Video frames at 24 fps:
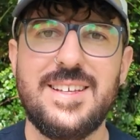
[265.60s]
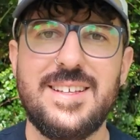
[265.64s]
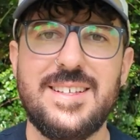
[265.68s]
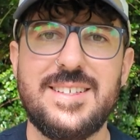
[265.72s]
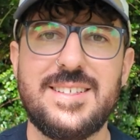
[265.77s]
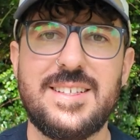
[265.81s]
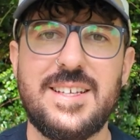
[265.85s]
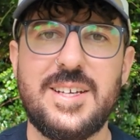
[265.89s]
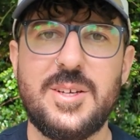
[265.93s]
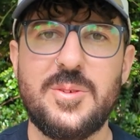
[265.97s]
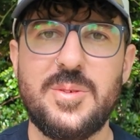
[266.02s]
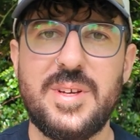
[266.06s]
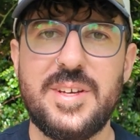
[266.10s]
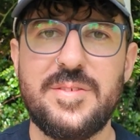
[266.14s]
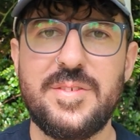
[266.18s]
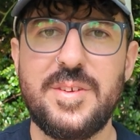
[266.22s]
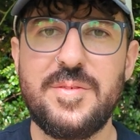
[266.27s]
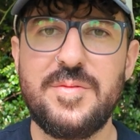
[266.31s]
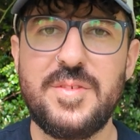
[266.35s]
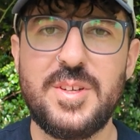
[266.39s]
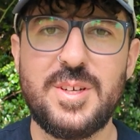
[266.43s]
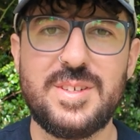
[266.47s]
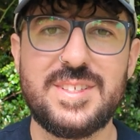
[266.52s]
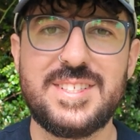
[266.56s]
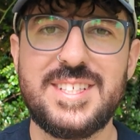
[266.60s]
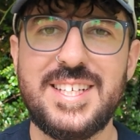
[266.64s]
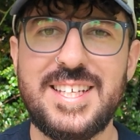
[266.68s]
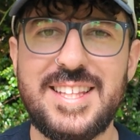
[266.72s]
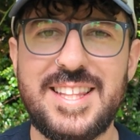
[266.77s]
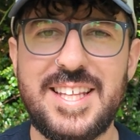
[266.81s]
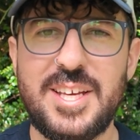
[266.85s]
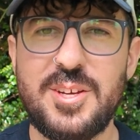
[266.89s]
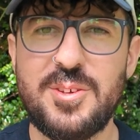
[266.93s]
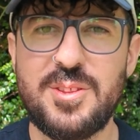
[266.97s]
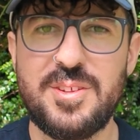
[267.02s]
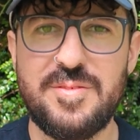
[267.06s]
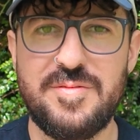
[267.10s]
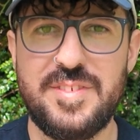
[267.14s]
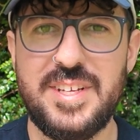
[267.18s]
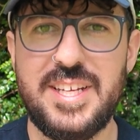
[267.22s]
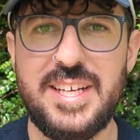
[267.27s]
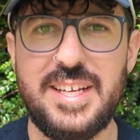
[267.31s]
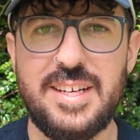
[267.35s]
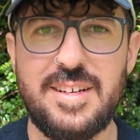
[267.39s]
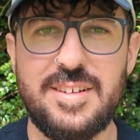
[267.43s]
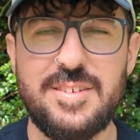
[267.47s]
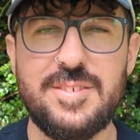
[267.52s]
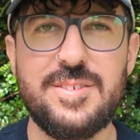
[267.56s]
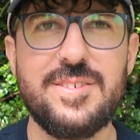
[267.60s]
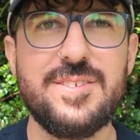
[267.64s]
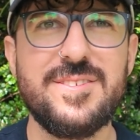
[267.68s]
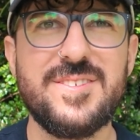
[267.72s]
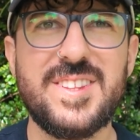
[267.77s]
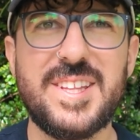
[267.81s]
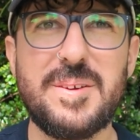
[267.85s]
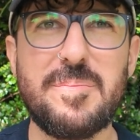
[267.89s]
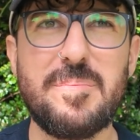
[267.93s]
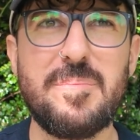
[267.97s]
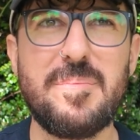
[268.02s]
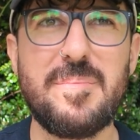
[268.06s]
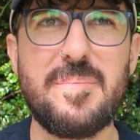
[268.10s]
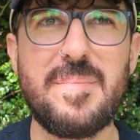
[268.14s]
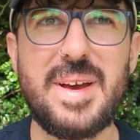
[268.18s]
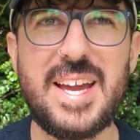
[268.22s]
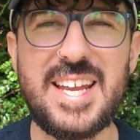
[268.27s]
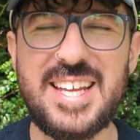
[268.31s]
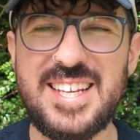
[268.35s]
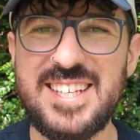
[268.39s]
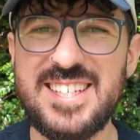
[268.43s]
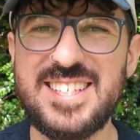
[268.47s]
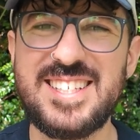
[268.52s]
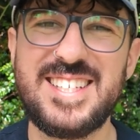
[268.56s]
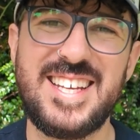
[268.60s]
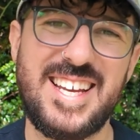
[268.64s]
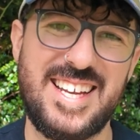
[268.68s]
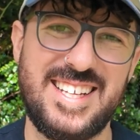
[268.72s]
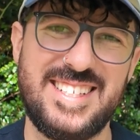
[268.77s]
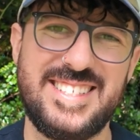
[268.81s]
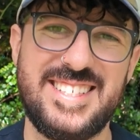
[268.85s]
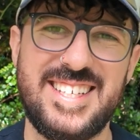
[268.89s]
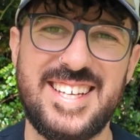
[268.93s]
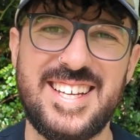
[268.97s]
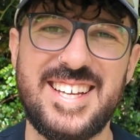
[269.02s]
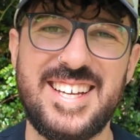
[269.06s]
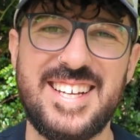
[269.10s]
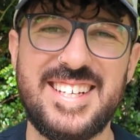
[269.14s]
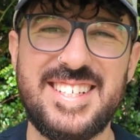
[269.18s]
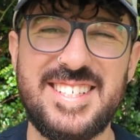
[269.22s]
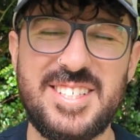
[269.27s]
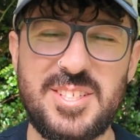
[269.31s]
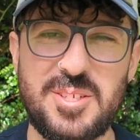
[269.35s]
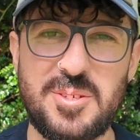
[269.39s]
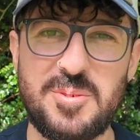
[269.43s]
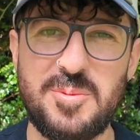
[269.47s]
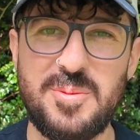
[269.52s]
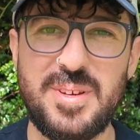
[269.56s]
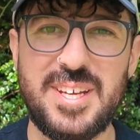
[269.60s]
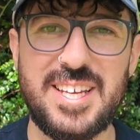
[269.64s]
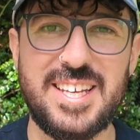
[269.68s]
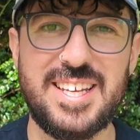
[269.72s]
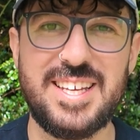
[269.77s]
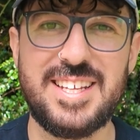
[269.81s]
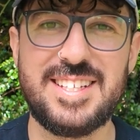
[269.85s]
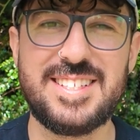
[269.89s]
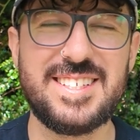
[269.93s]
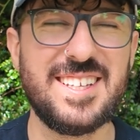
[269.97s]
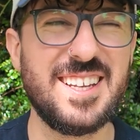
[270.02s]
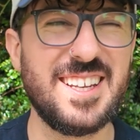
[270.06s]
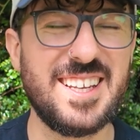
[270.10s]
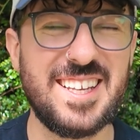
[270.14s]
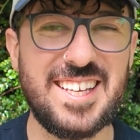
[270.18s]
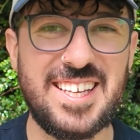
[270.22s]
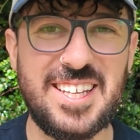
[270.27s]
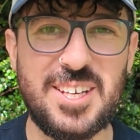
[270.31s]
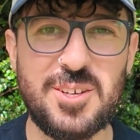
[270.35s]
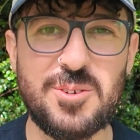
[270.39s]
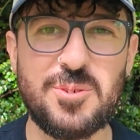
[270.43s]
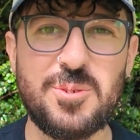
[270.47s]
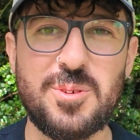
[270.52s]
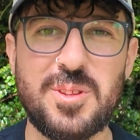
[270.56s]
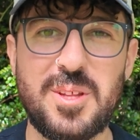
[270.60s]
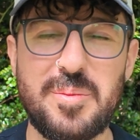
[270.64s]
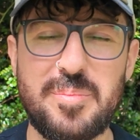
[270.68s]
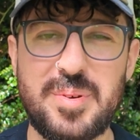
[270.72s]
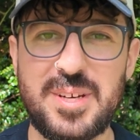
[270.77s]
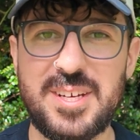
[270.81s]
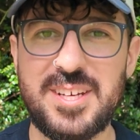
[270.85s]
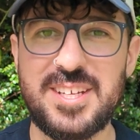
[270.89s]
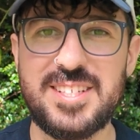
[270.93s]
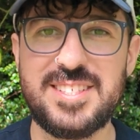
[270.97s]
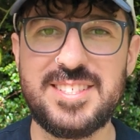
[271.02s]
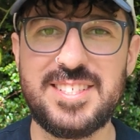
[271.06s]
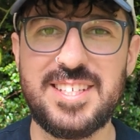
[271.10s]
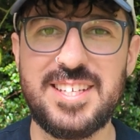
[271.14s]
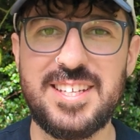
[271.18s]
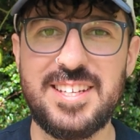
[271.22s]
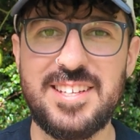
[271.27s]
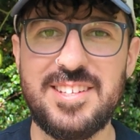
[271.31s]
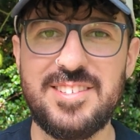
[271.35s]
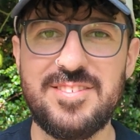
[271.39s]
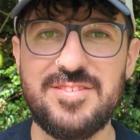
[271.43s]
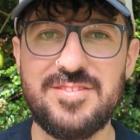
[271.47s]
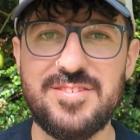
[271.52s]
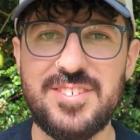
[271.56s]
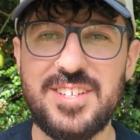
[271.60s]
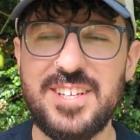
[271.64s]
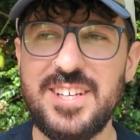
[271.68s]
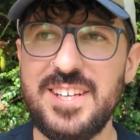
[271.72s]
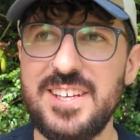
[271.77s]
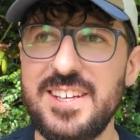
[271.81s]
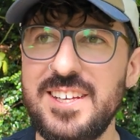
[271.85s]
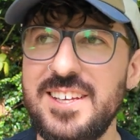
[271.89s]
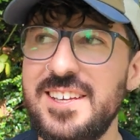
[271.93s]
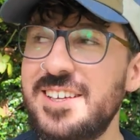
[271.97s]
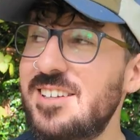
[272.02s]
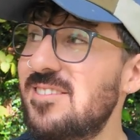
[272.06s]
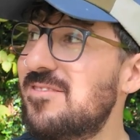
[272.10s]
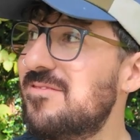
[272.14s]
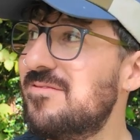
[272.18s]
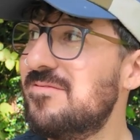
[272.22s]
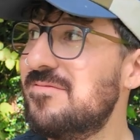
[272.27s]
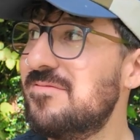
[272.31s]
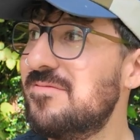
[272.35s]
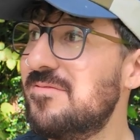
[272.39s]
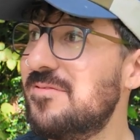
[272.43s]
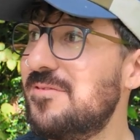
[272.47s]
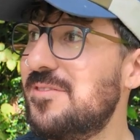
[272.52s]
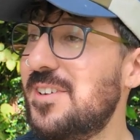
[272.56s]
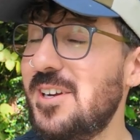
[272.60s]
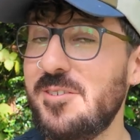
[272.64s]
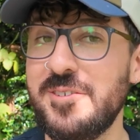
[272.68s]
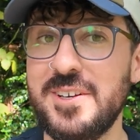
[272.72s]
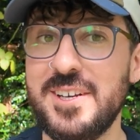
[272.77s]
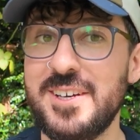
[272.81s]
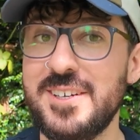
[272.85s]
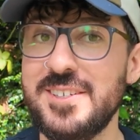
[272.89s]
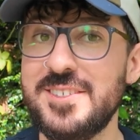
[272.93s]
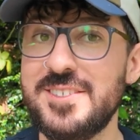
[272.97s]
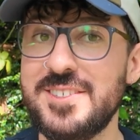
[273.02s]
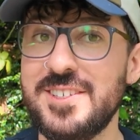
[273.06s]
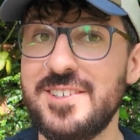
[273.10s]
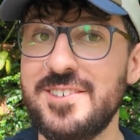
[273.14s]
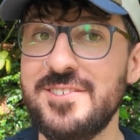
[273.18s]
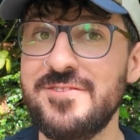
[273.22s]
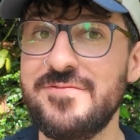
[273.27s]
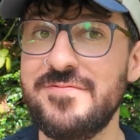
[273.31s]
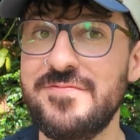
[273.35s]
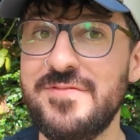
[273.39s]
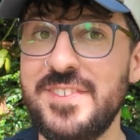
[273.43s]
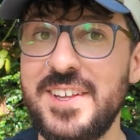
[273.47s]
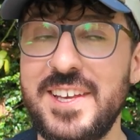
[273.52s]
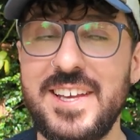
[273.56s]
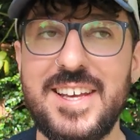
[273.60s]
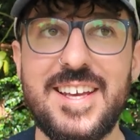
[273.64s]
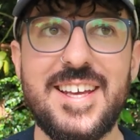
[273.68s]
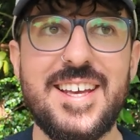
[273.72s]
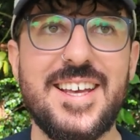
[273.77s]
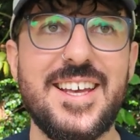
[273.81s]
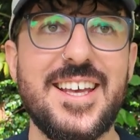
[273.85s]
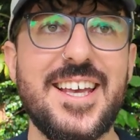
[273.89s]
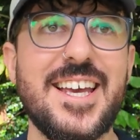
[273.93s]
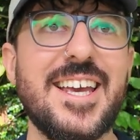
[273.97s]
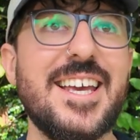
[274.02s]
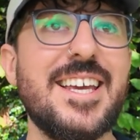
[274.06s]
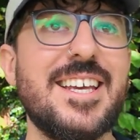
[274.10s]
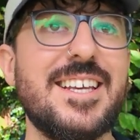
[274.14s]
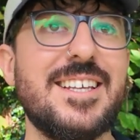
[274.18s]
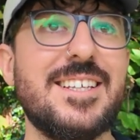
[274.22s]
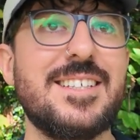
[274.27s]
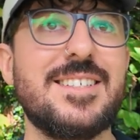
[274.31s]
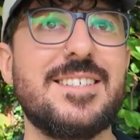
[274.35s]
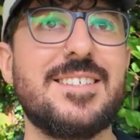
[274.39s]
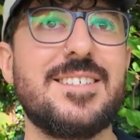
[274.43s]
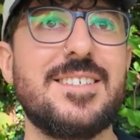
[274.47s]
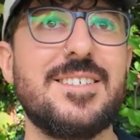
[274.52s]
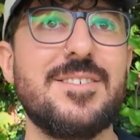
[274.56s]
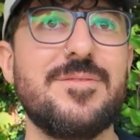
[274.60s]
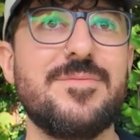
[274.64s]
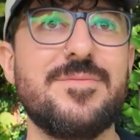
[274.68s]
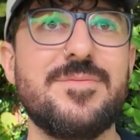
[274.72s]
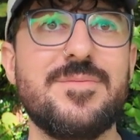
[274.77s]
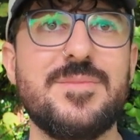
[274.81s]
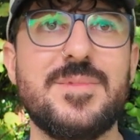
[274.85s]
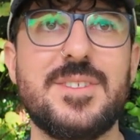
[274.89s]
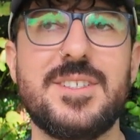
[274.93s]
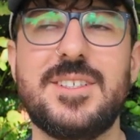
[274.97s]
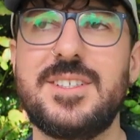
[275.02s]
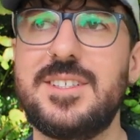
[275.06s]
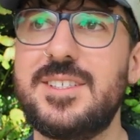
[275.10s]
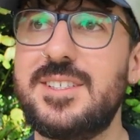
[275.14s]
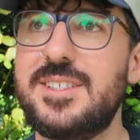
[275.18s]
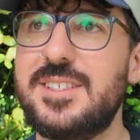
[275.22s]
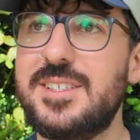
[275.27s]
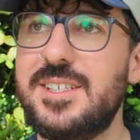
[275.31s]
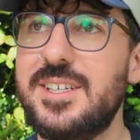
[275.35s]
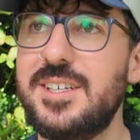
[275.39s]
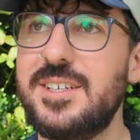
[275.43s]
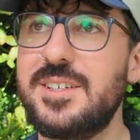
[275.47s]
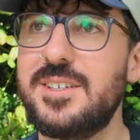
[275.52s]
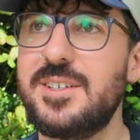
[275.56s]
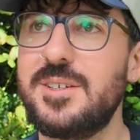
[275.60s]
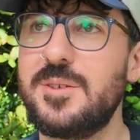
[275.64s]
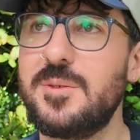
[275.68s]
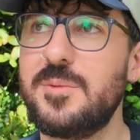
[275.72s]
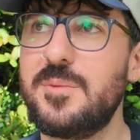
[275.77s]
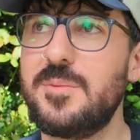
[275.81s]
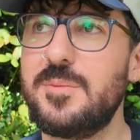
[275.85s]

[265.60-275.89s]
So if you've not seen the other video, the main tactic I do here to lure the birds in, very nice song, is to